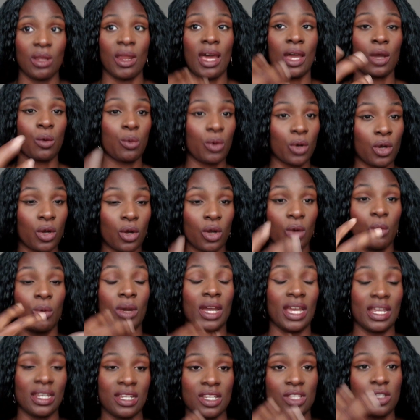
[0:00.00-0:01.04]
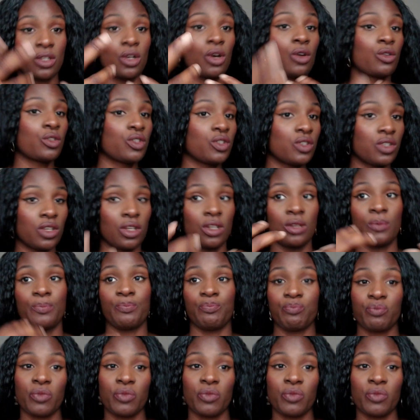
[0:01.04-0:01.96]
Like we're in this constant,